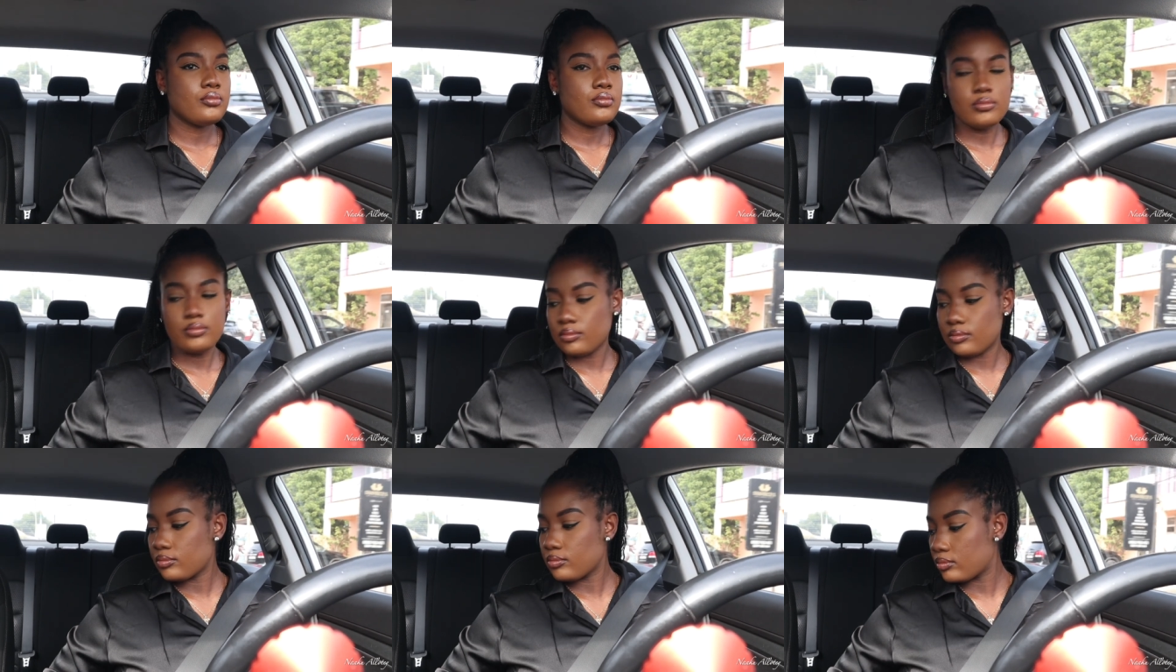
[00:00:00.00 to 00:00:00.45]

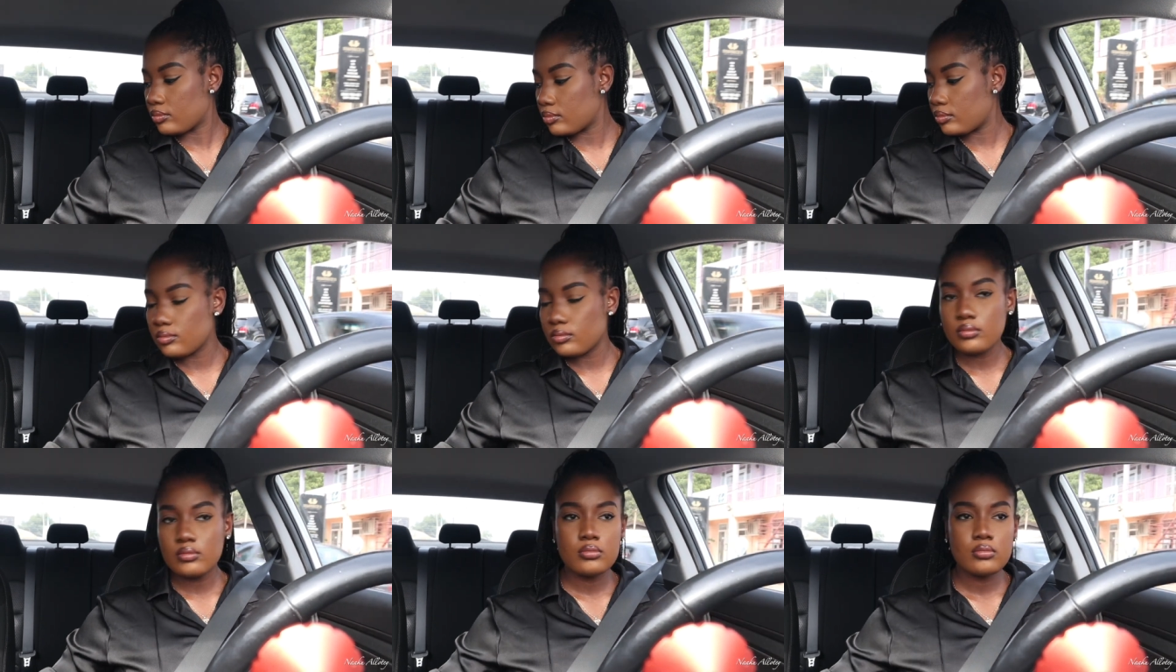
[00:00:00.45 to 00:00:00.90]
Maybe
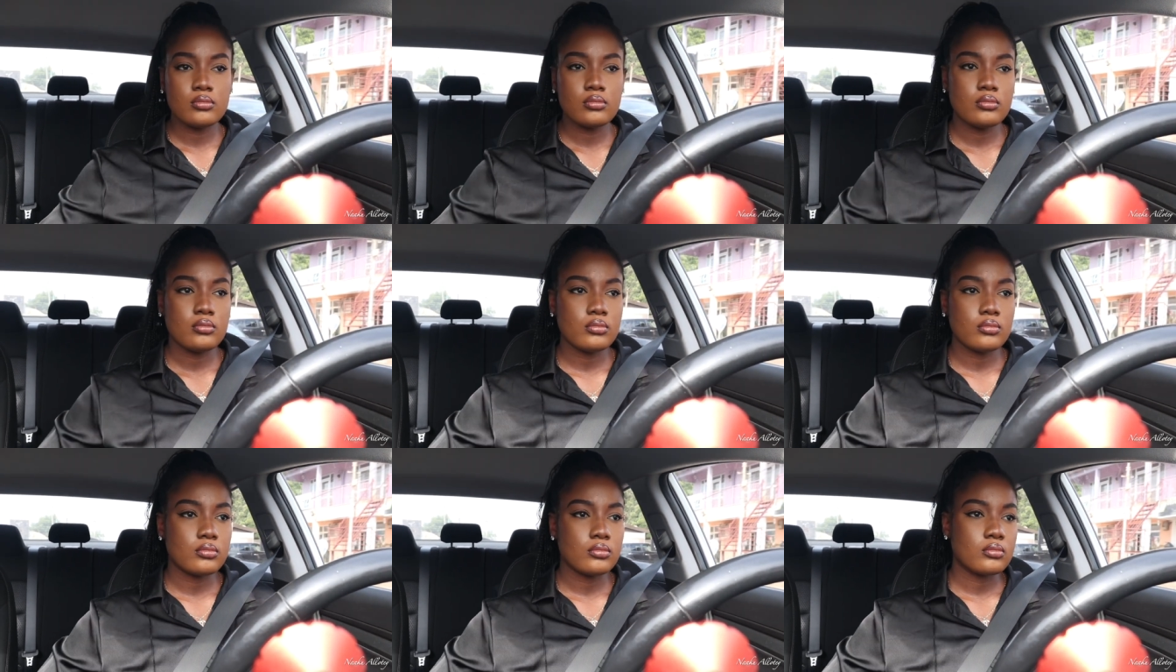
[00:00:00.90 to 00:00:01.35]

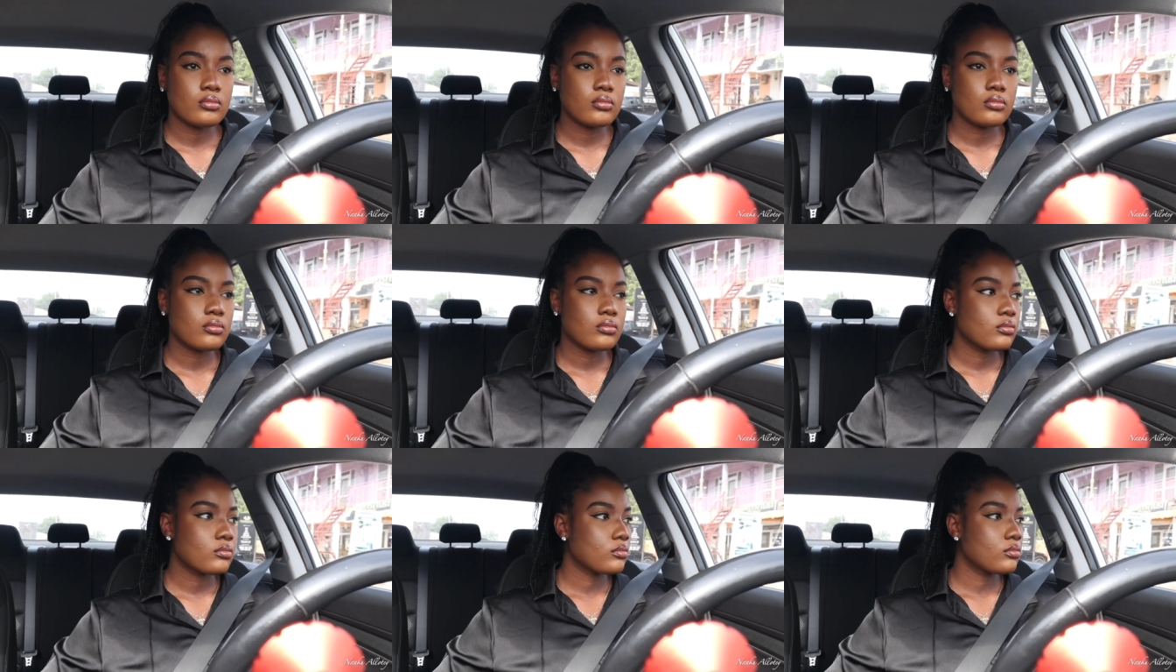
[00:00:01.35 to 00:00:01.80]
something's
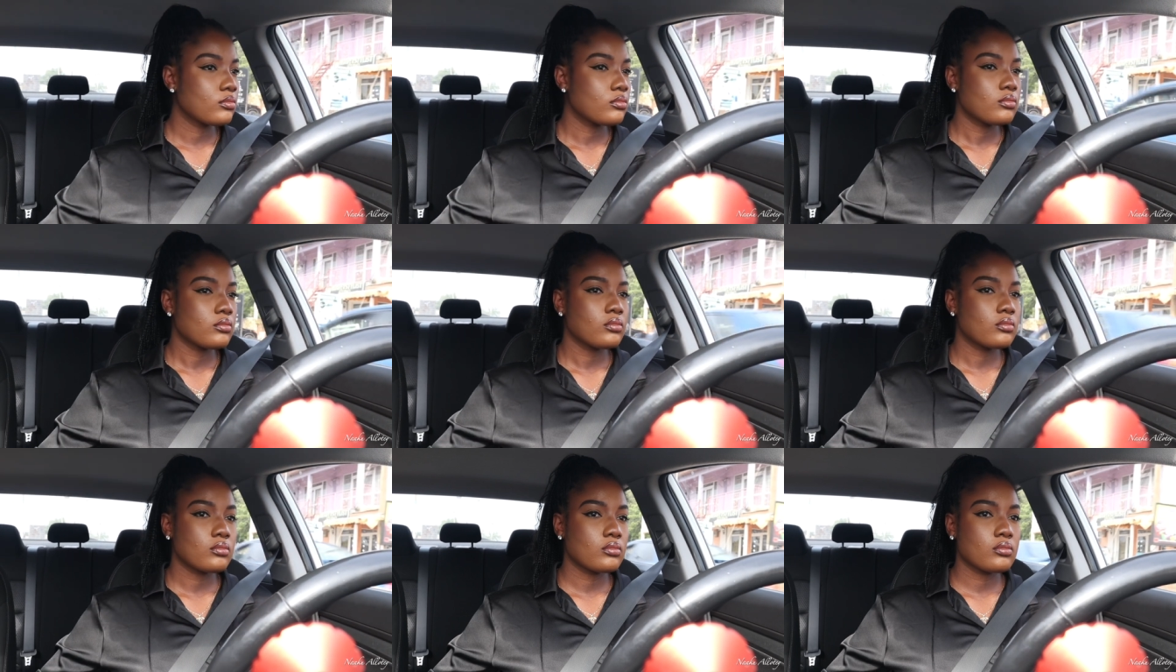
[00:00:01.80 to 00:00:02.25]

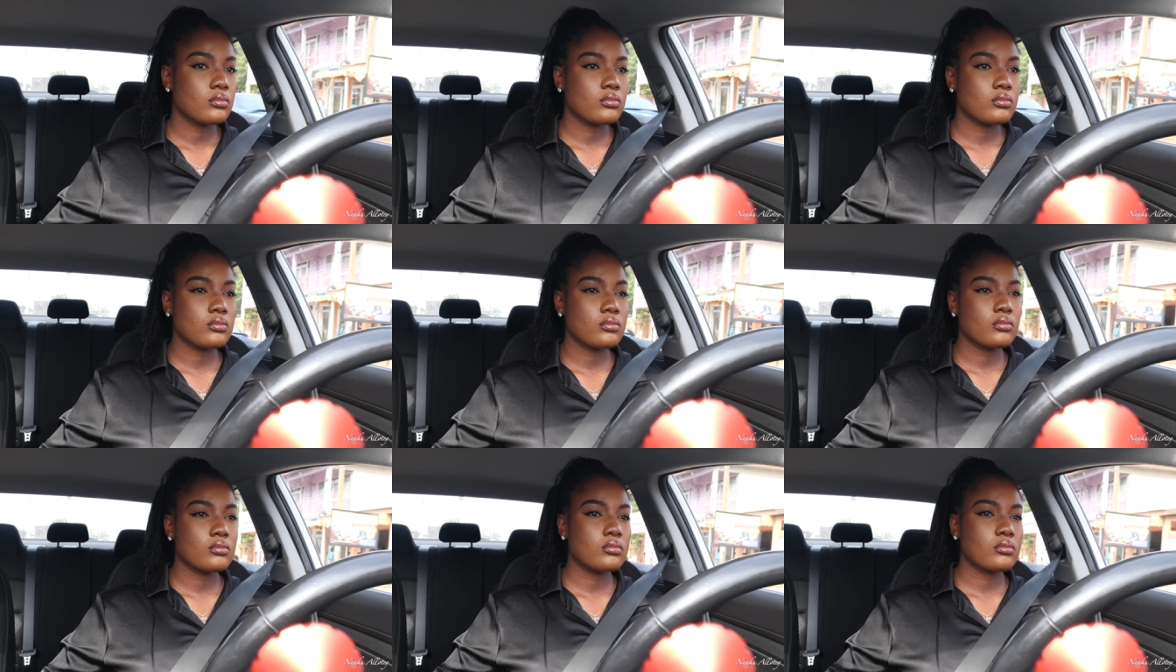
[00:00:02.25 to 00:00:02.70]
missing
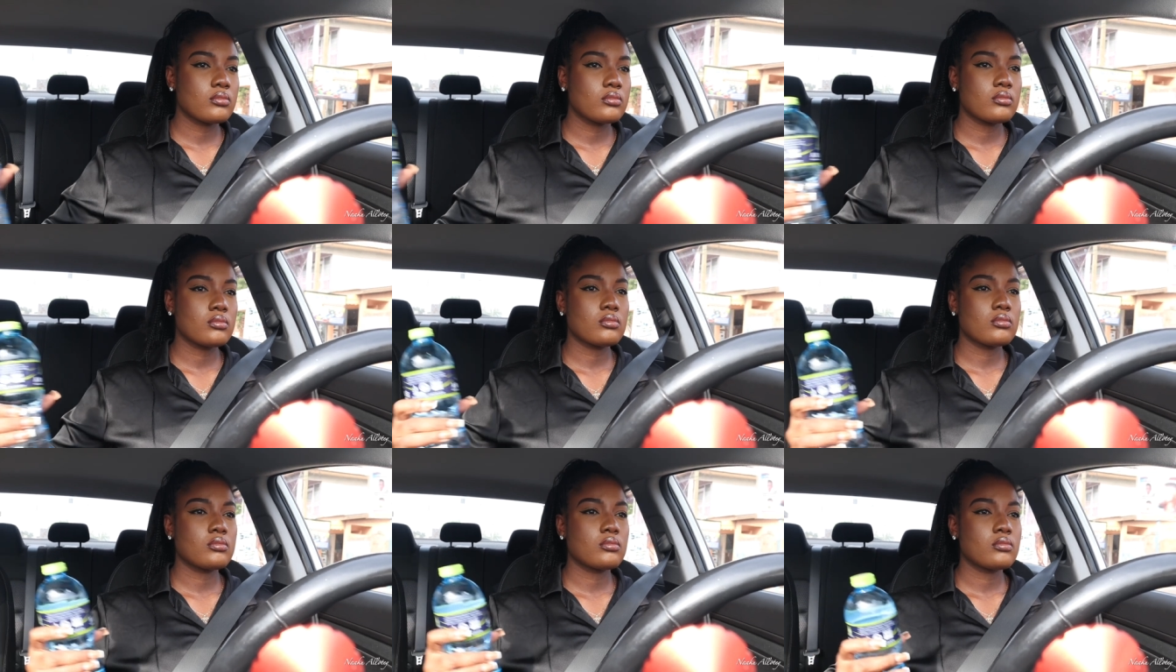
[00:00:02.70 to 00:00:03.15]

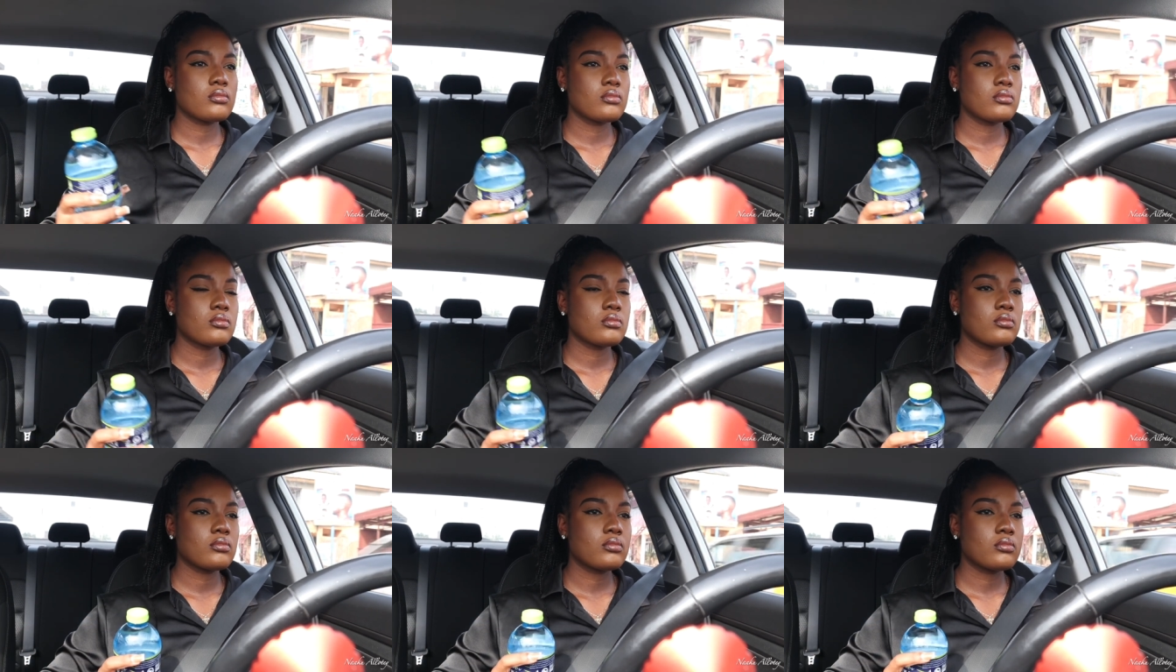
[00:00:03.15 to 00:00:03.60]
inside of
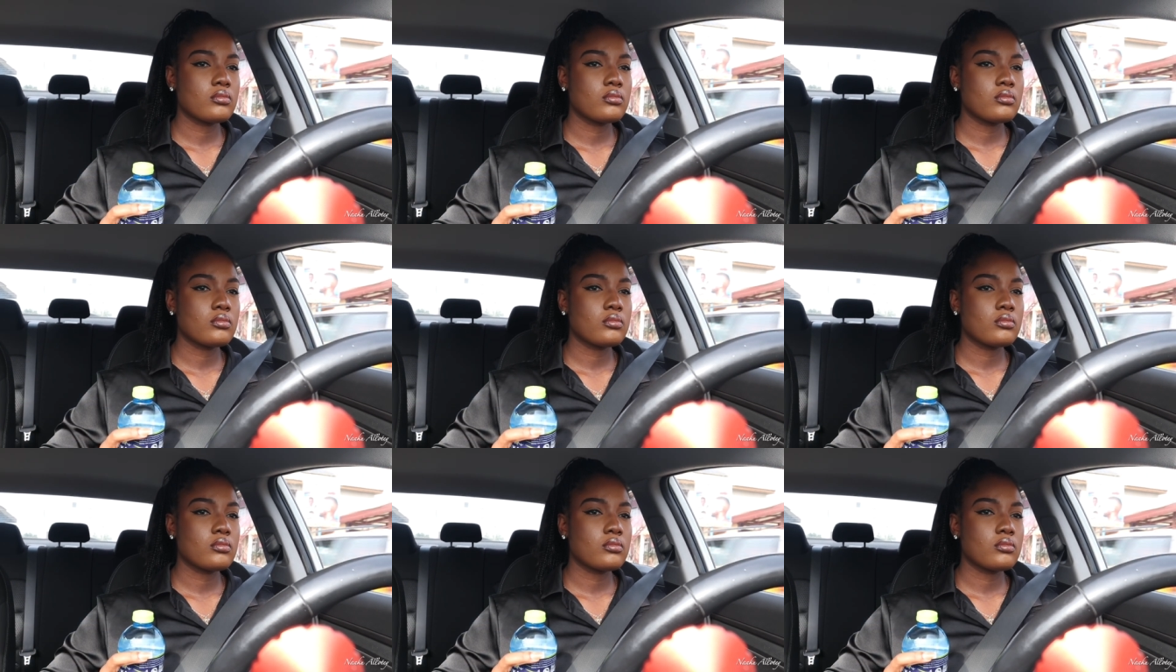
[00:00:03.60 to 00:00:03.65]
you.